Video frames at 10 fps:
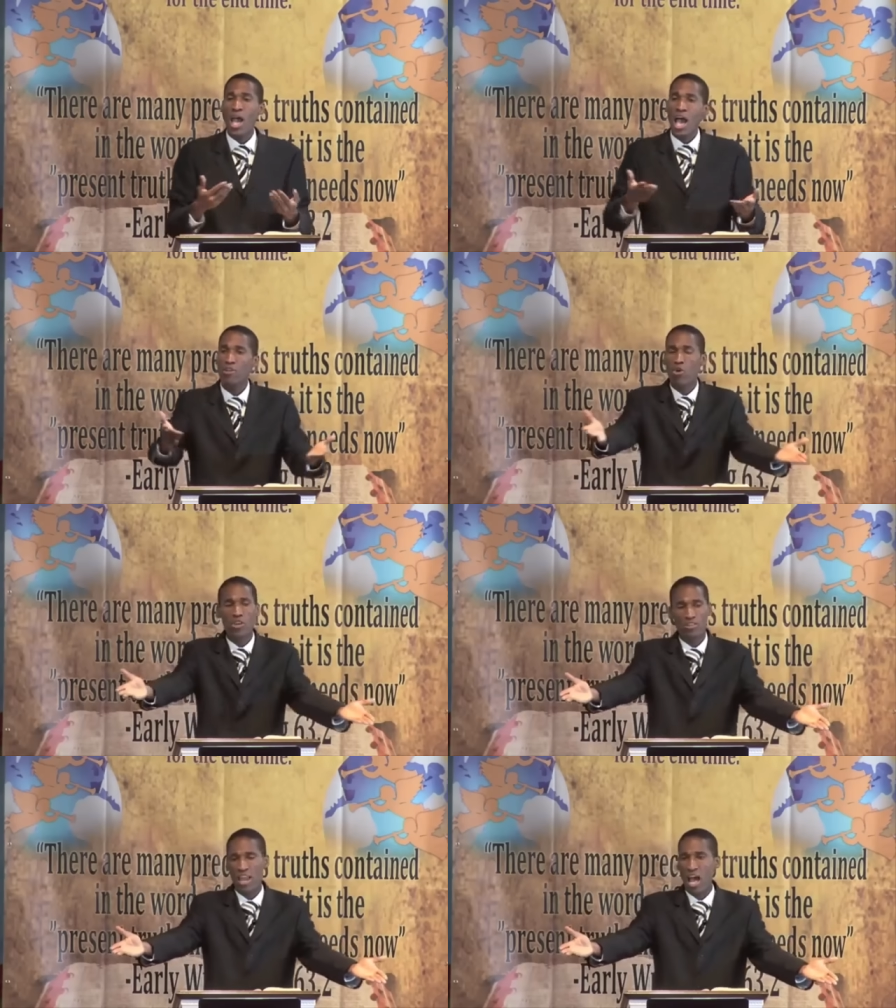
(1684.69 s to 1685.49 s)
And
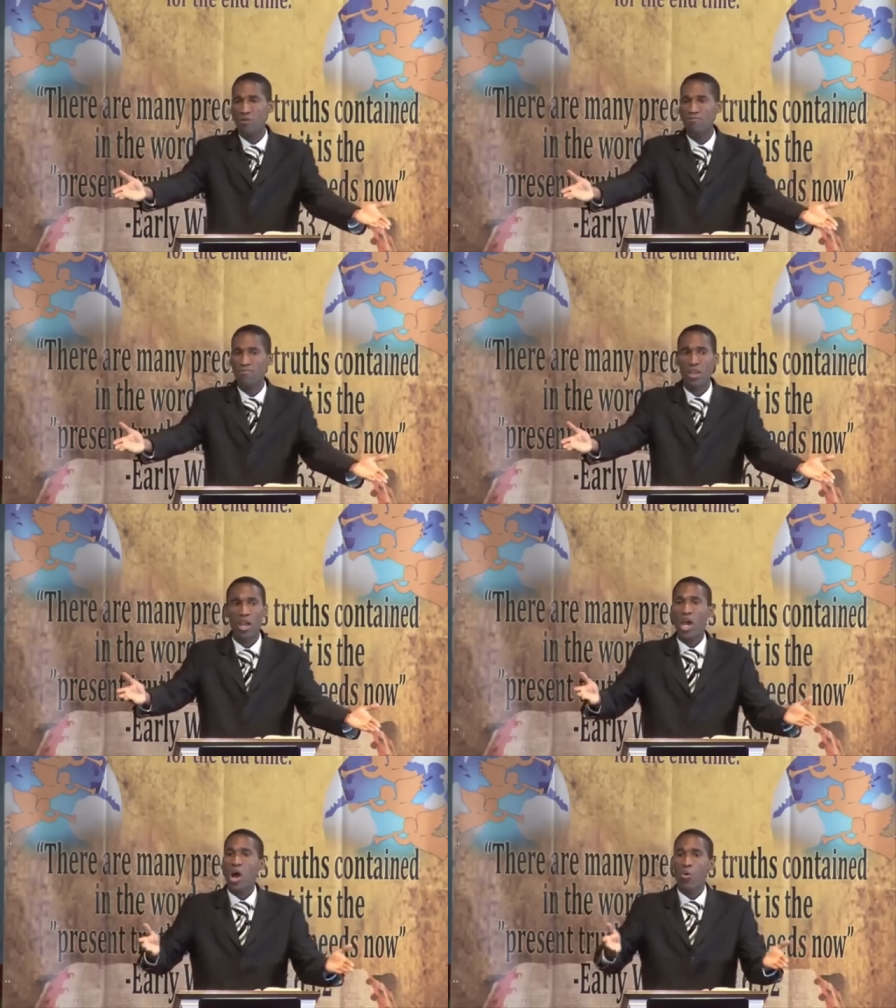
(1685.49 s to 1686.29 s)
notice now,
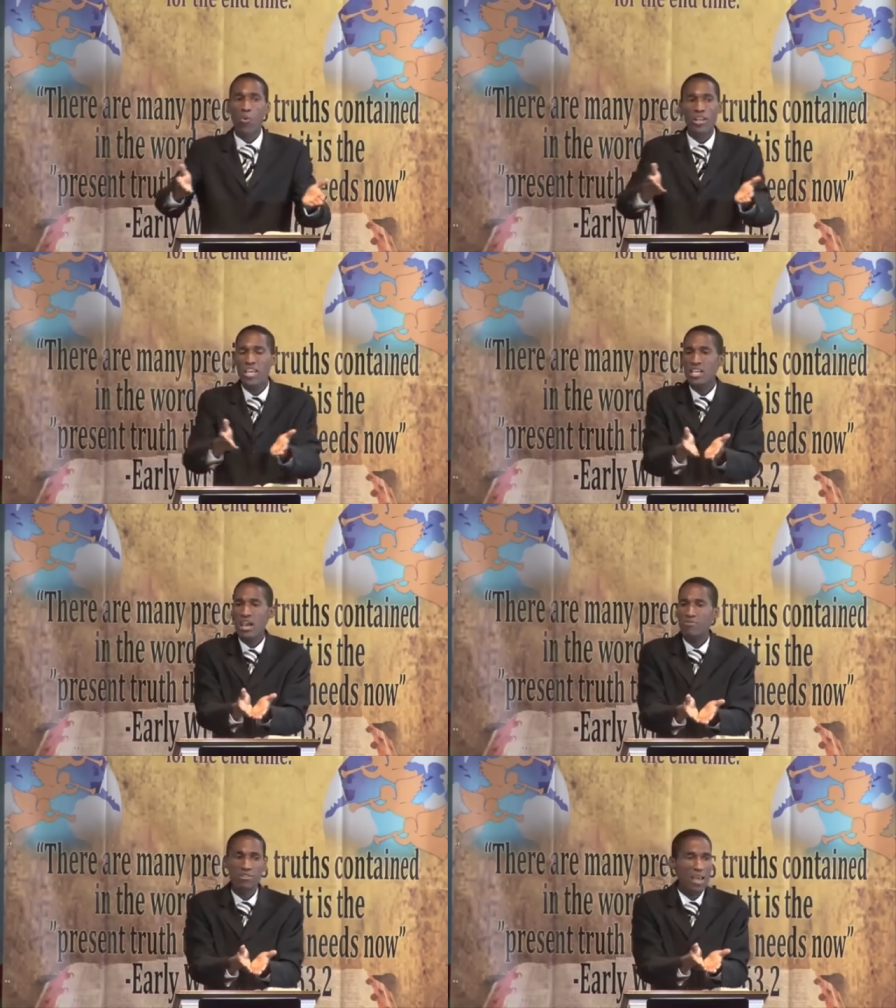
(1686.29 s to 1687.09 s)
when he
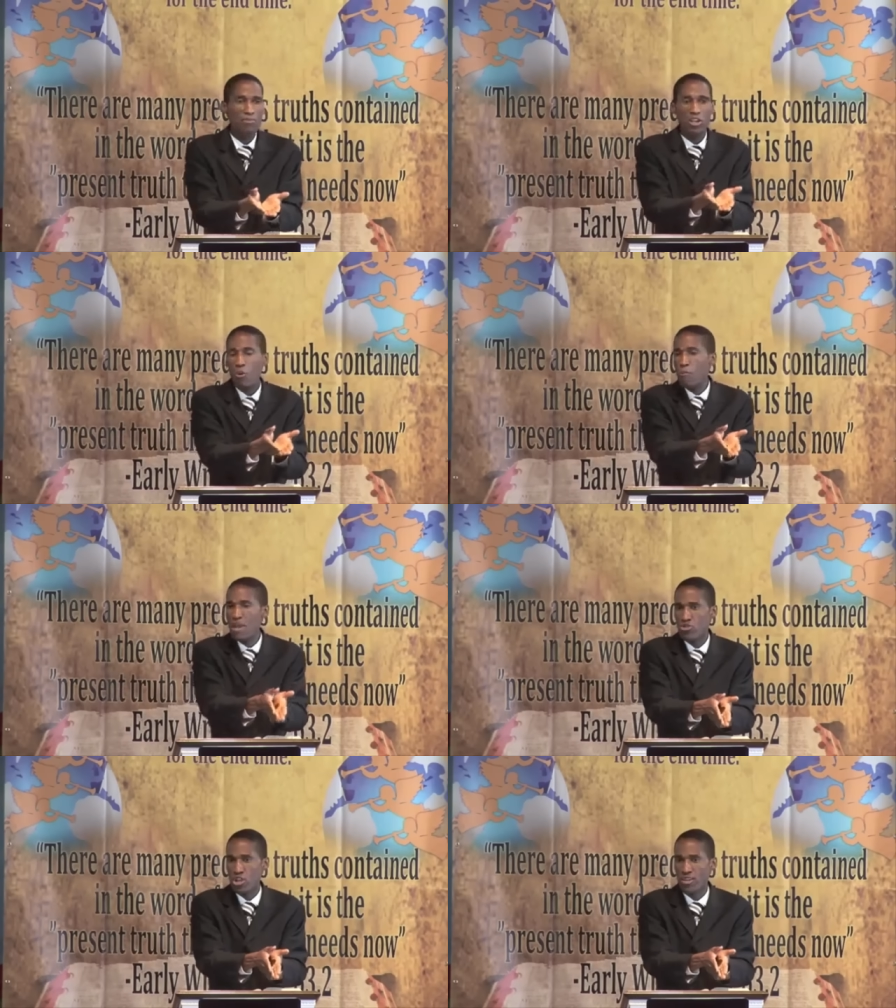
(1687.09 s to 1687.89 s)
gave them the
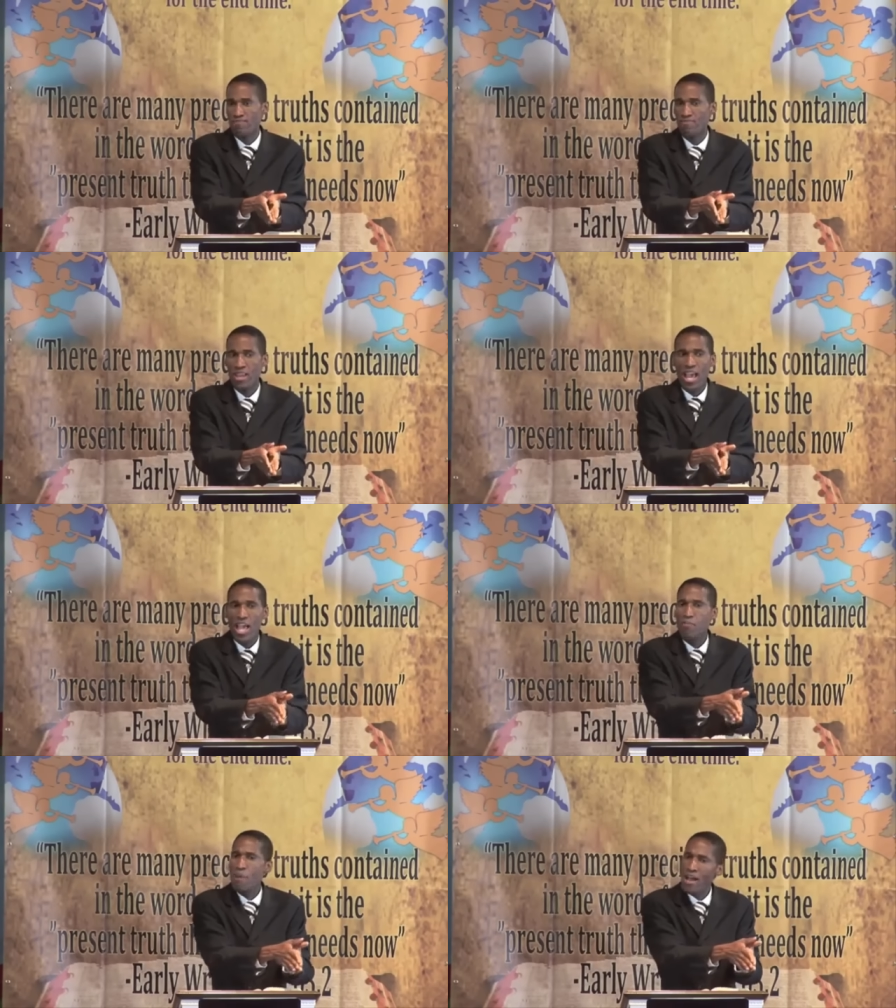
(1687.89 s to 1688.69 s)
commission
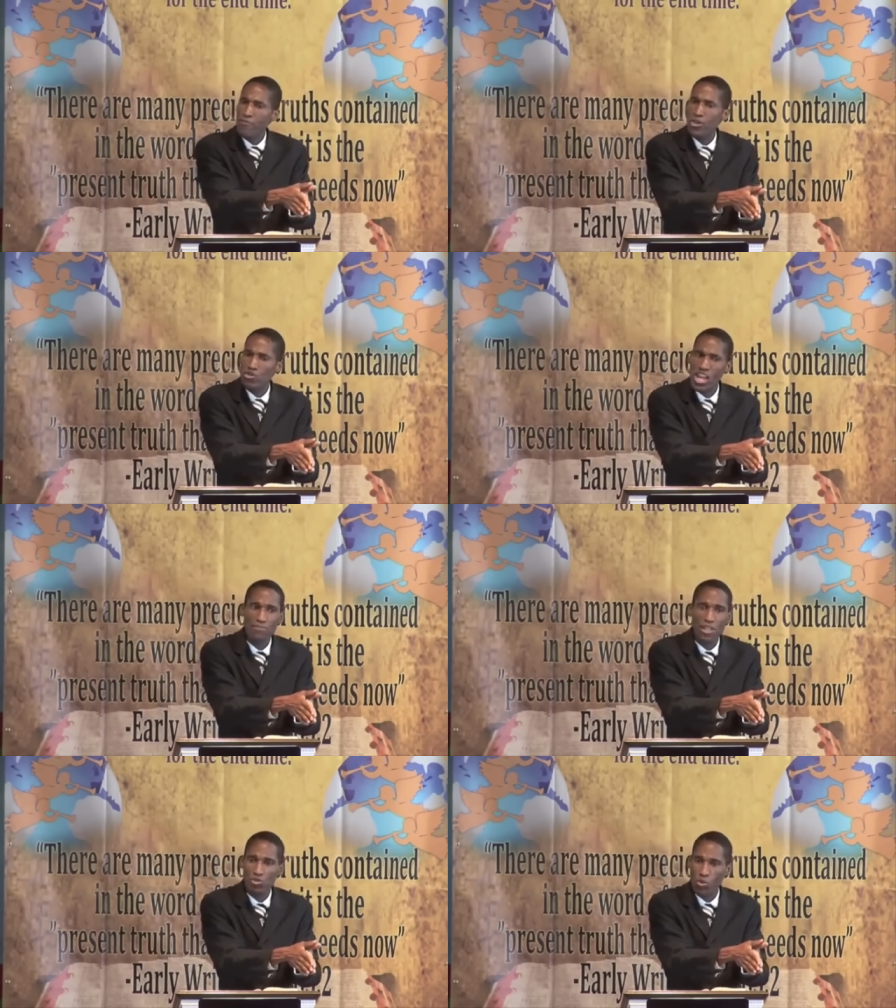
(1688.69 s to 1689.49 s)
in Matthew
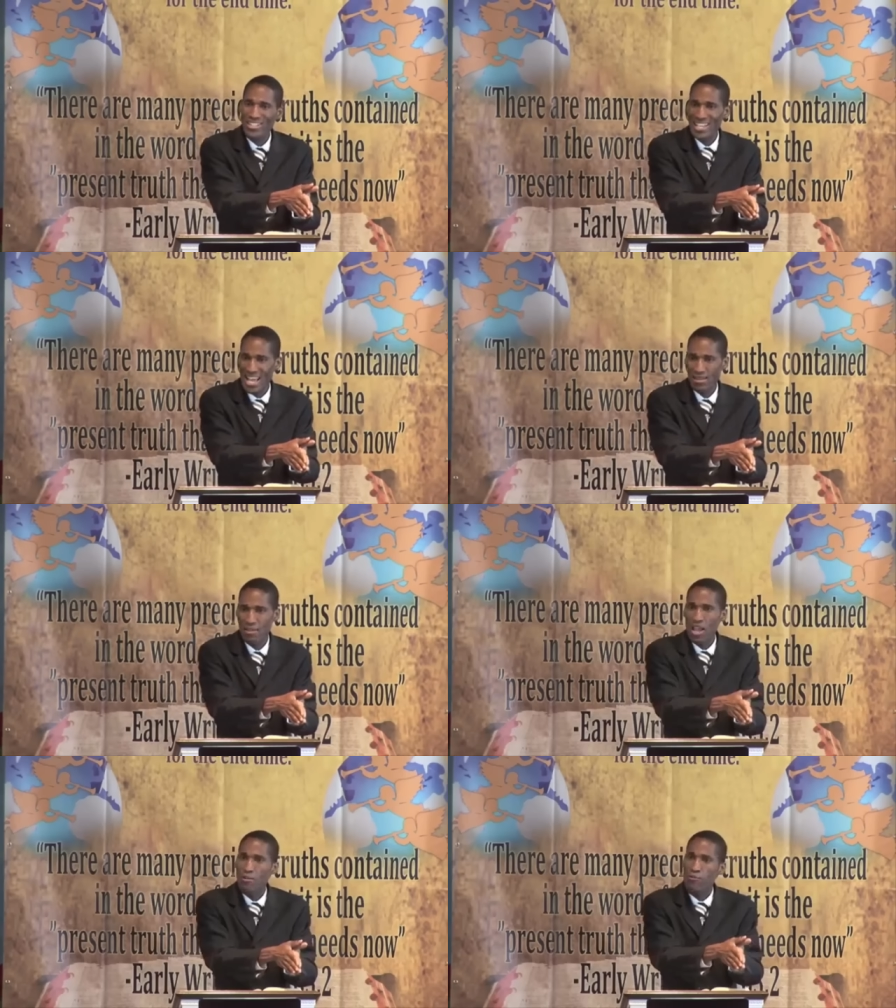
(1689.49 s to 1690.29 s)
chapter 28,
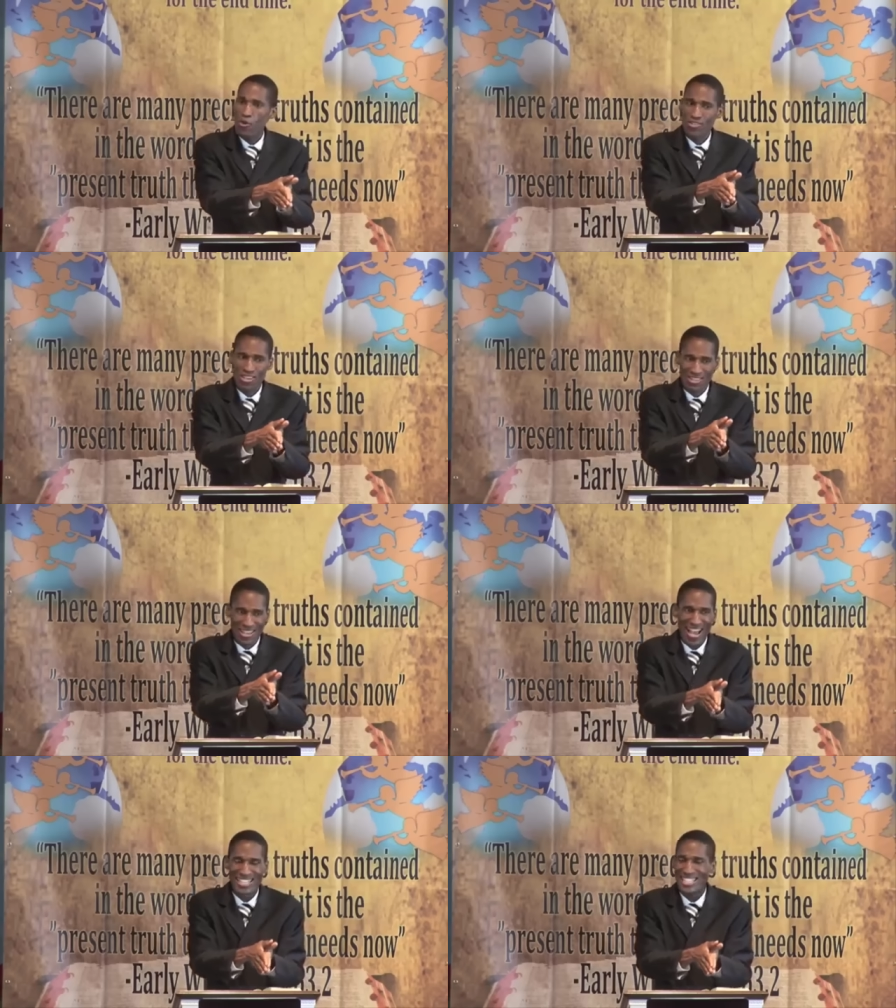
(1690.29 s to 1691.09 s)
verses
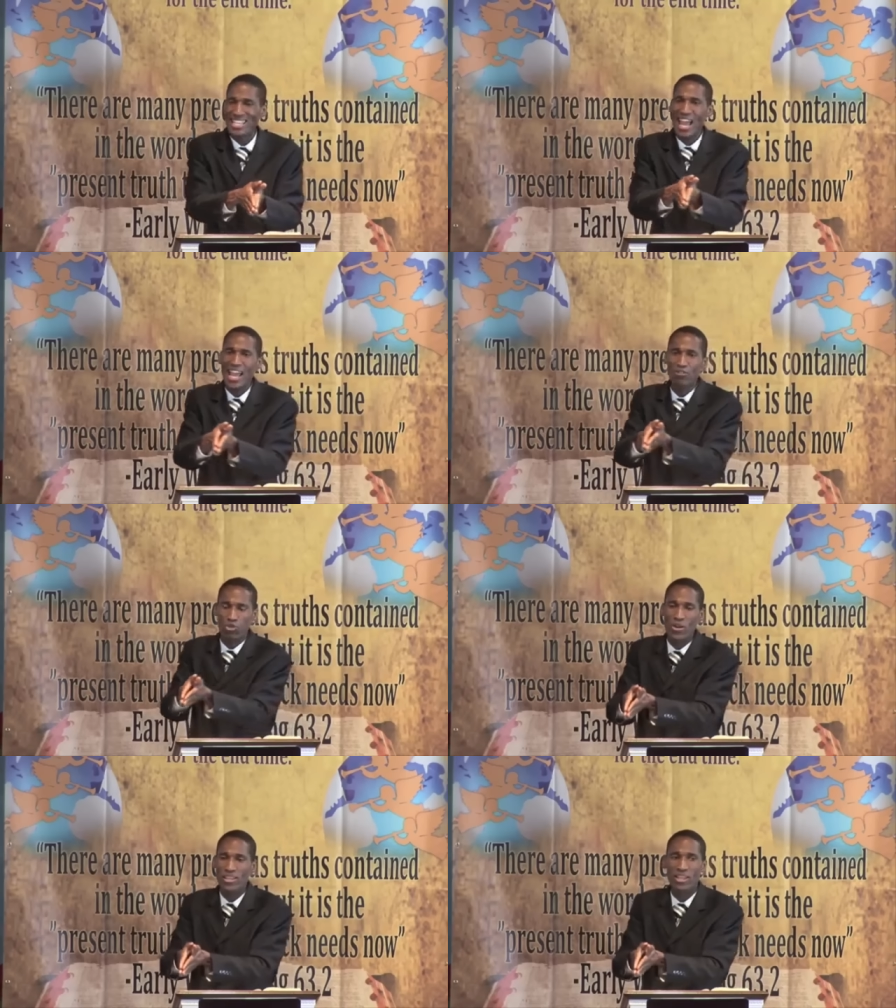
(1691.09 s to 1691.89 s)
19 and
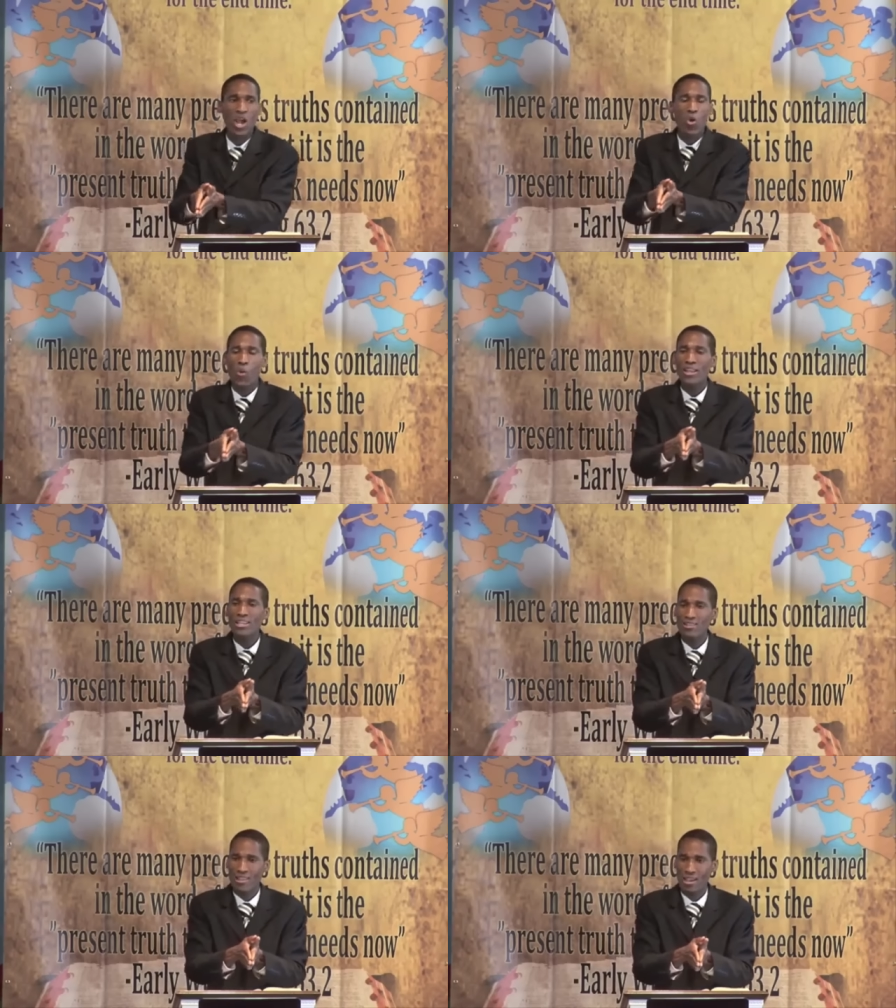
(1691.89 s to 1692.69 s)
20. What did
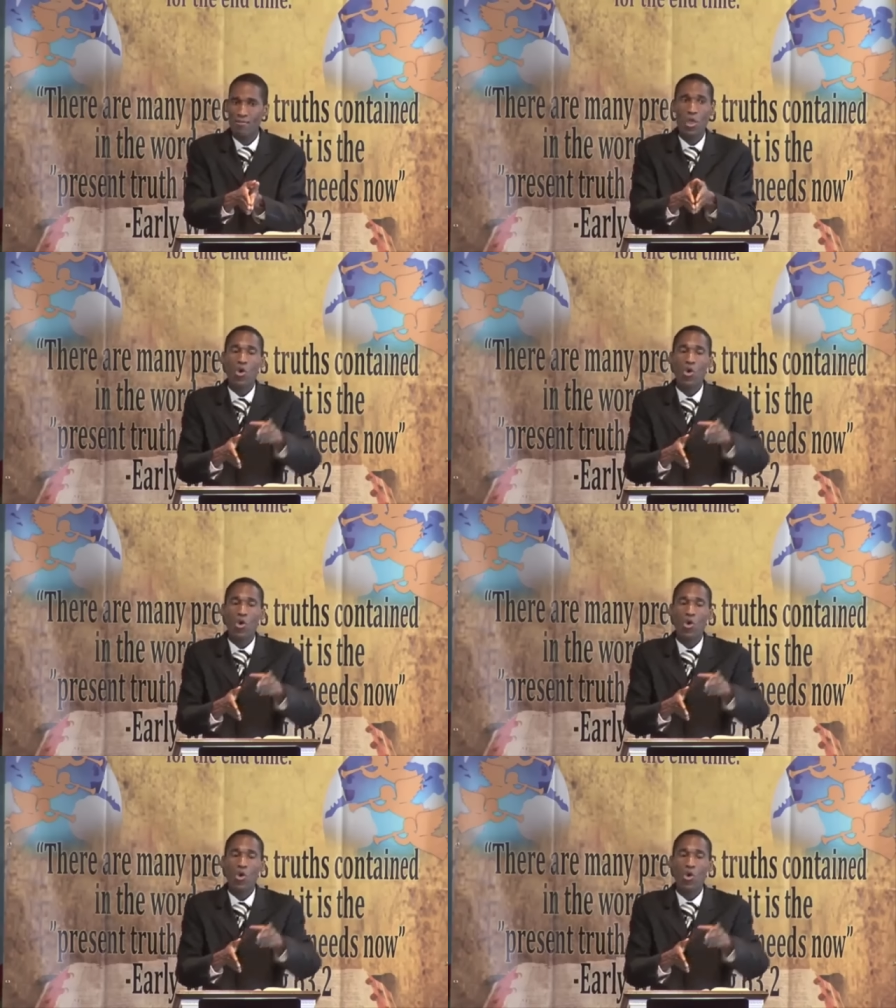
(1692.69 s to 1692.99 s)
he say?